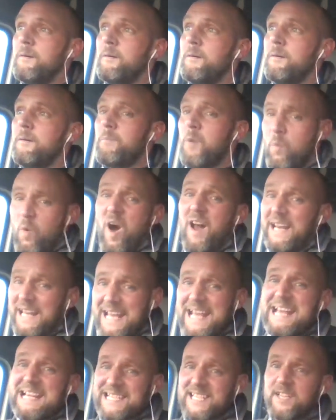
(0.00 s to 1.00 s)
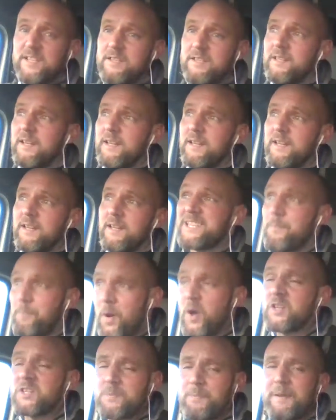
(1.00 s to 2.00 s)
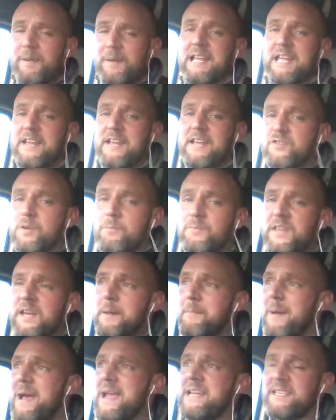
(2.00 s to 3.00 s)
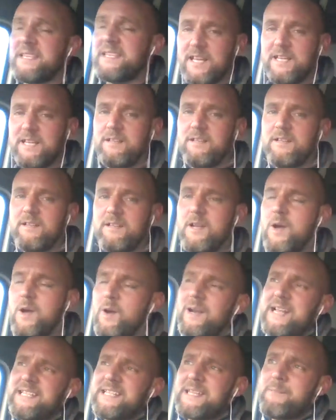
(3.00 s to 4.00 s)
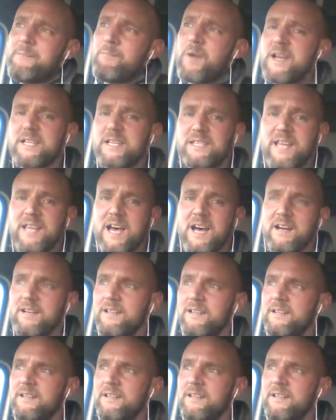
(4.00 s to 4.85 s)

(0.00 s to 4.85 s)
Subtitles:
But while it isn't, and there's a possibility of something amazing, let's embrace that.